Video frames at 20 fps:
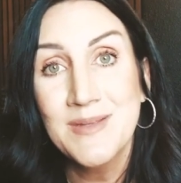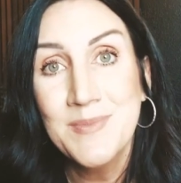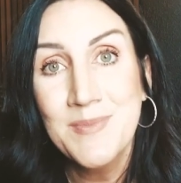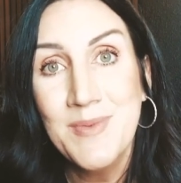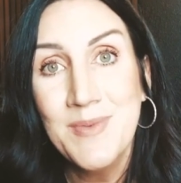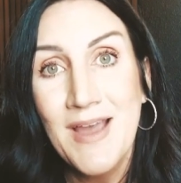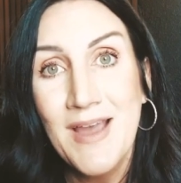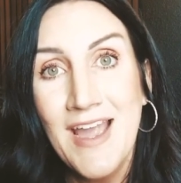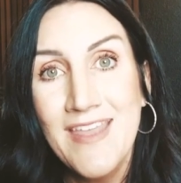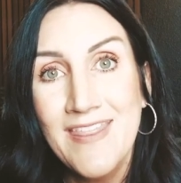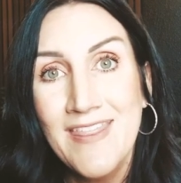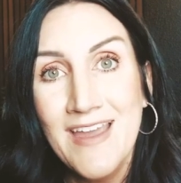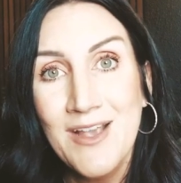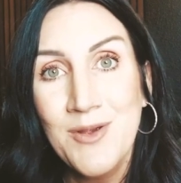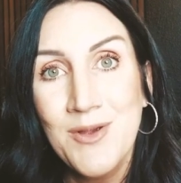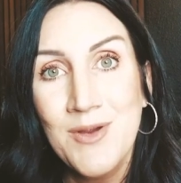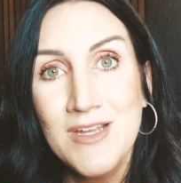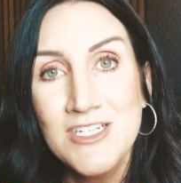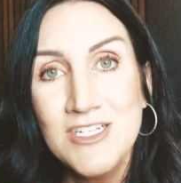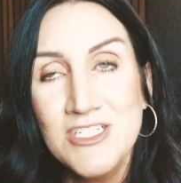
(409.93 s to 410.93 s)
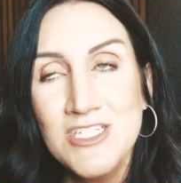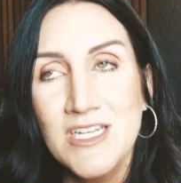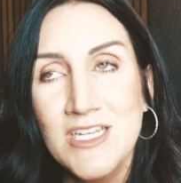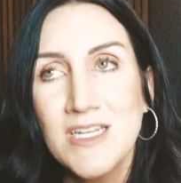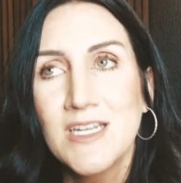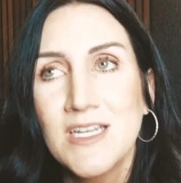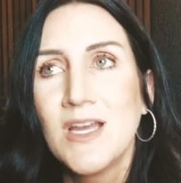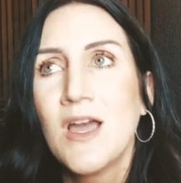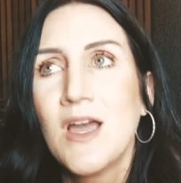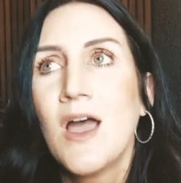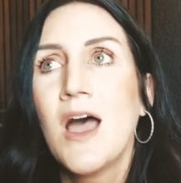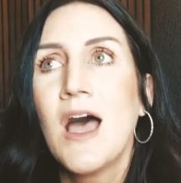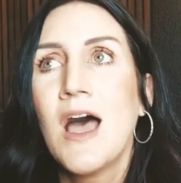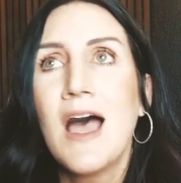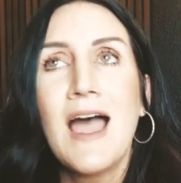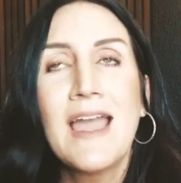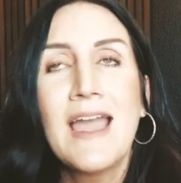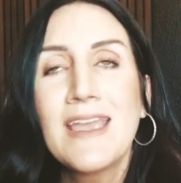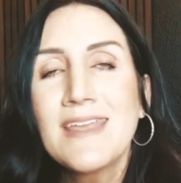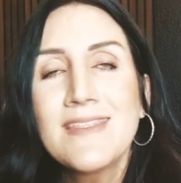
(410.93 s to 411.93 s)
behind that question.
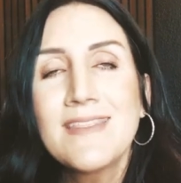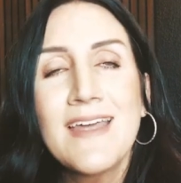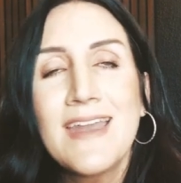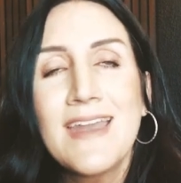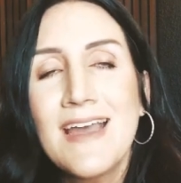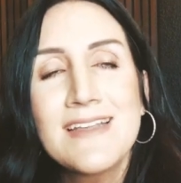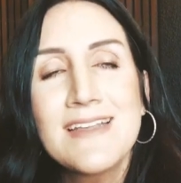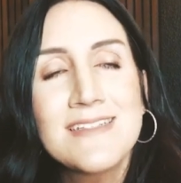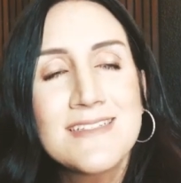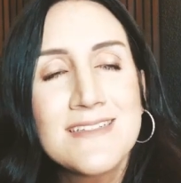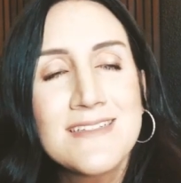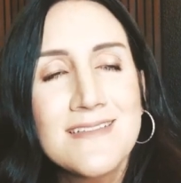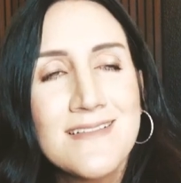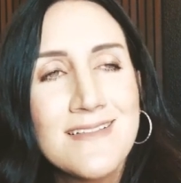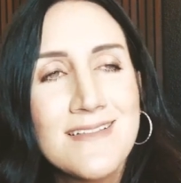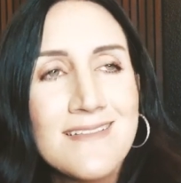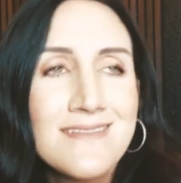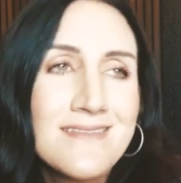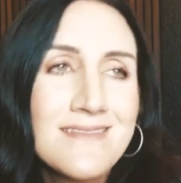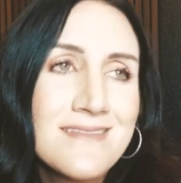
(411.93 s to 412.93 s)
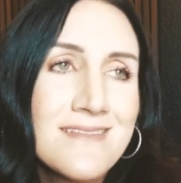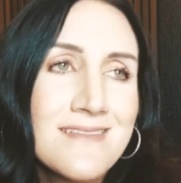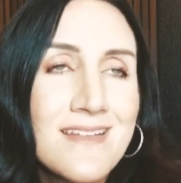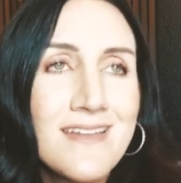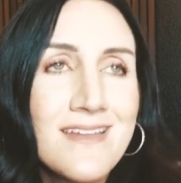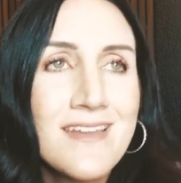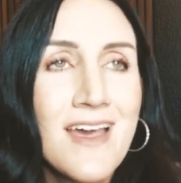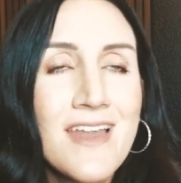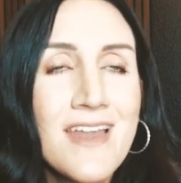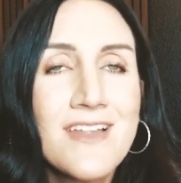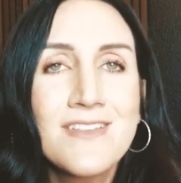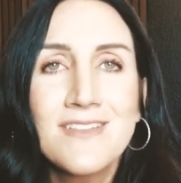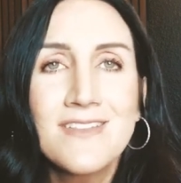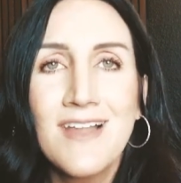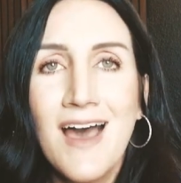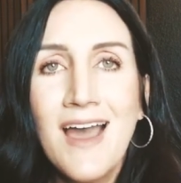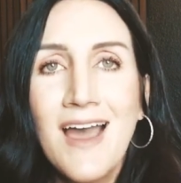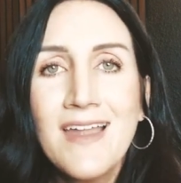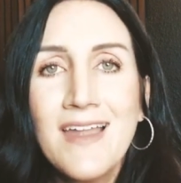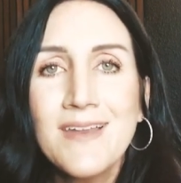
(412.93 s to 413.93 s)
I get that asked not a
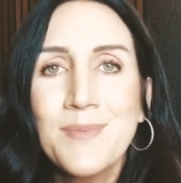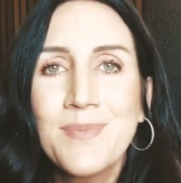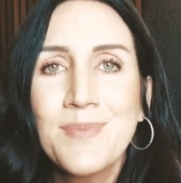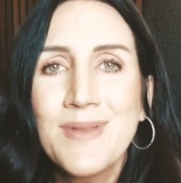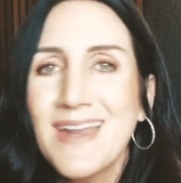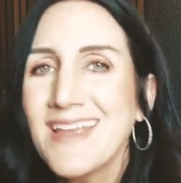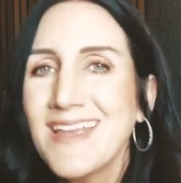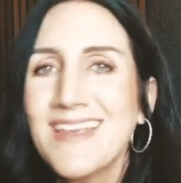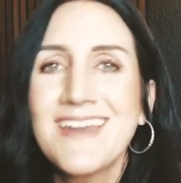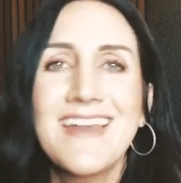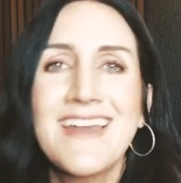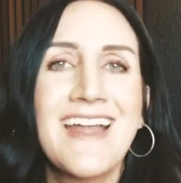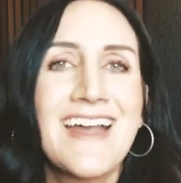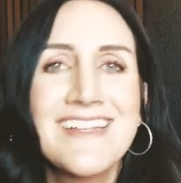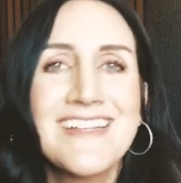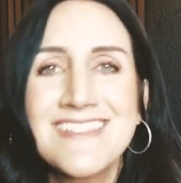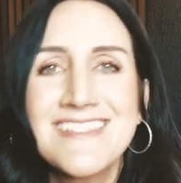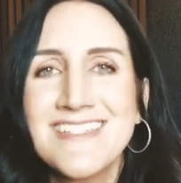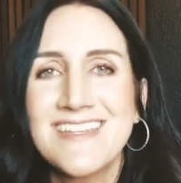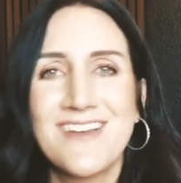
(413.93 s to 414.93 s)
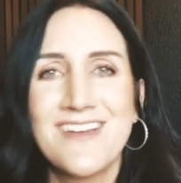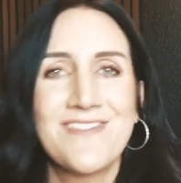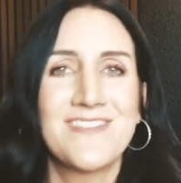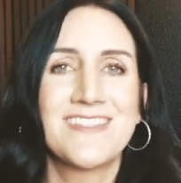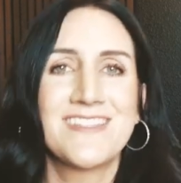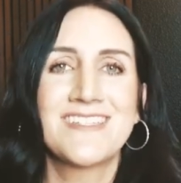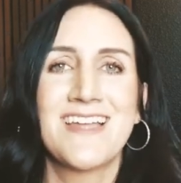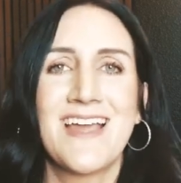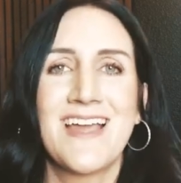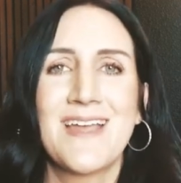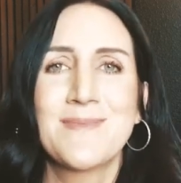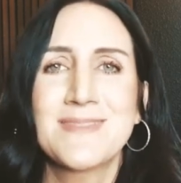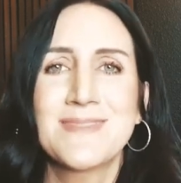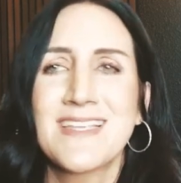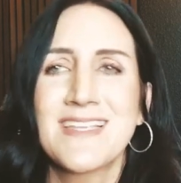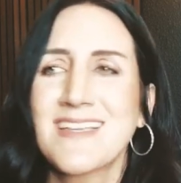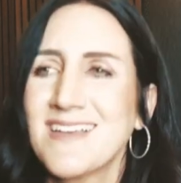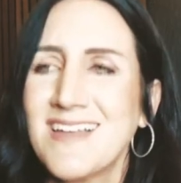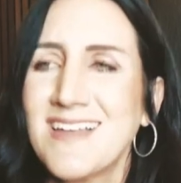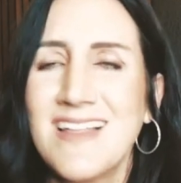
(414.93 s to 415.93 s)
lot, but I get it asked enough of the times,
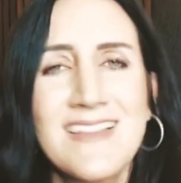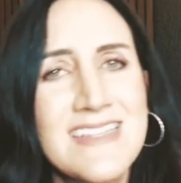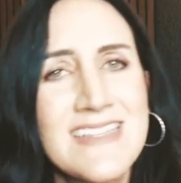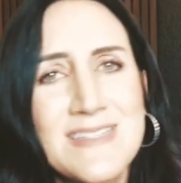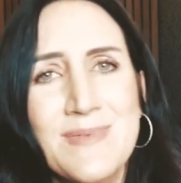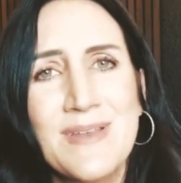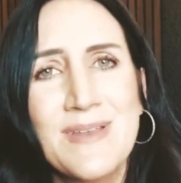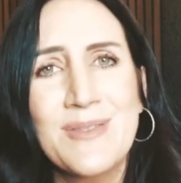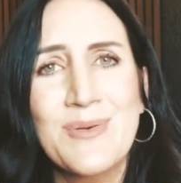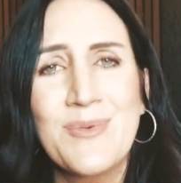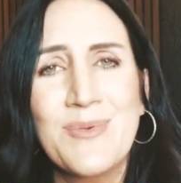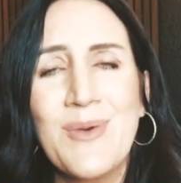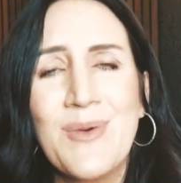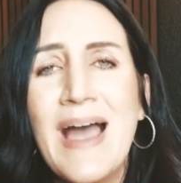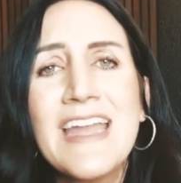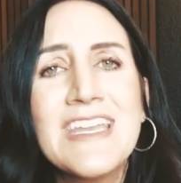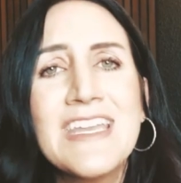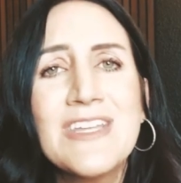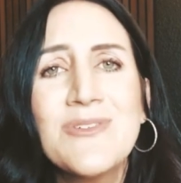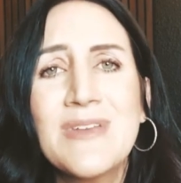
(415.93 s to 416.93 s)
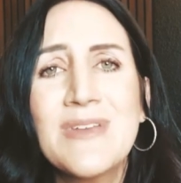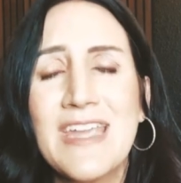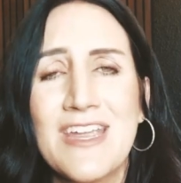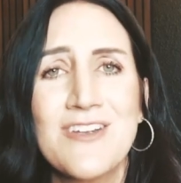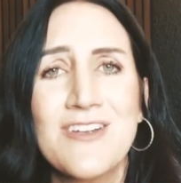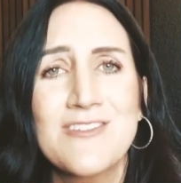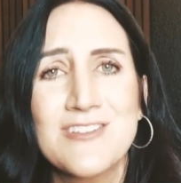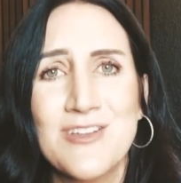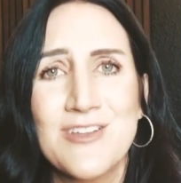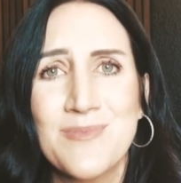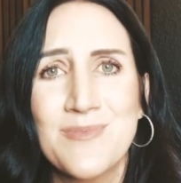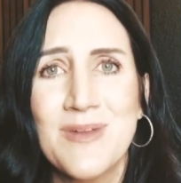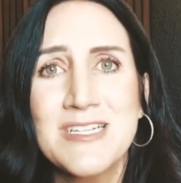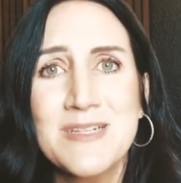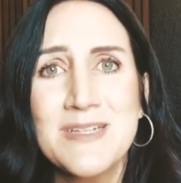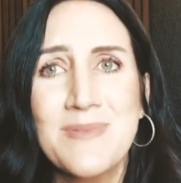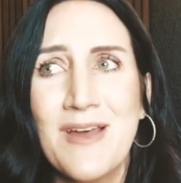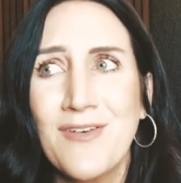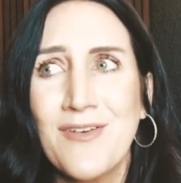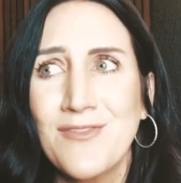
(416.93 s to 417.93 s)
like, Elizabeth, why do you care so much
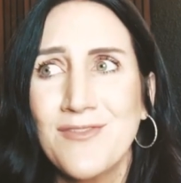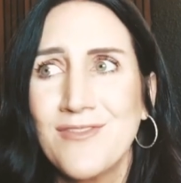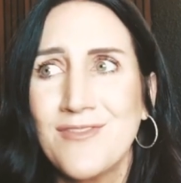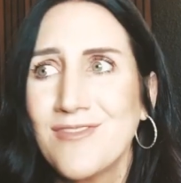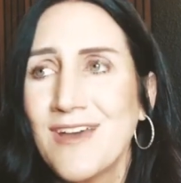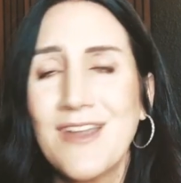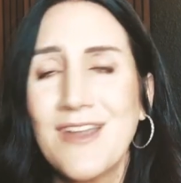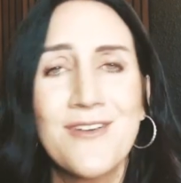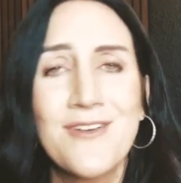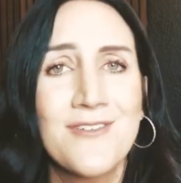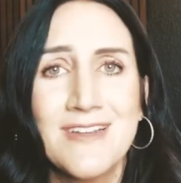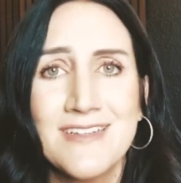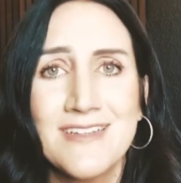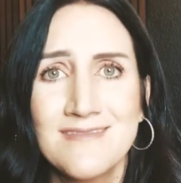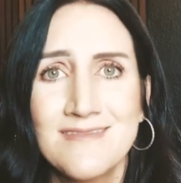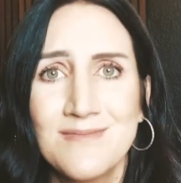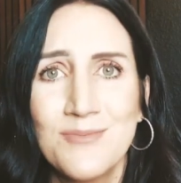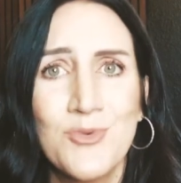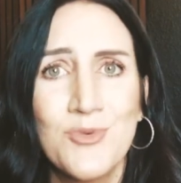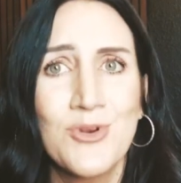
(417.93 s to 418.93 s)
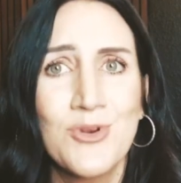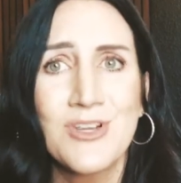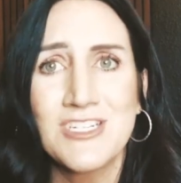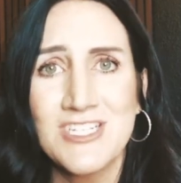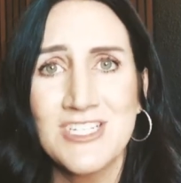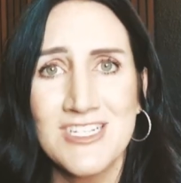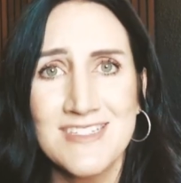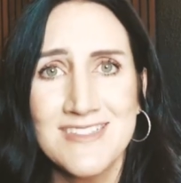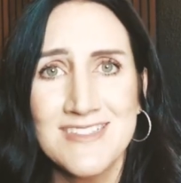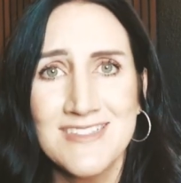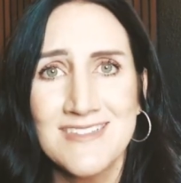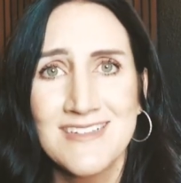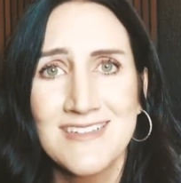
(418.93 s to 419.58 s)
about veteran mortgages?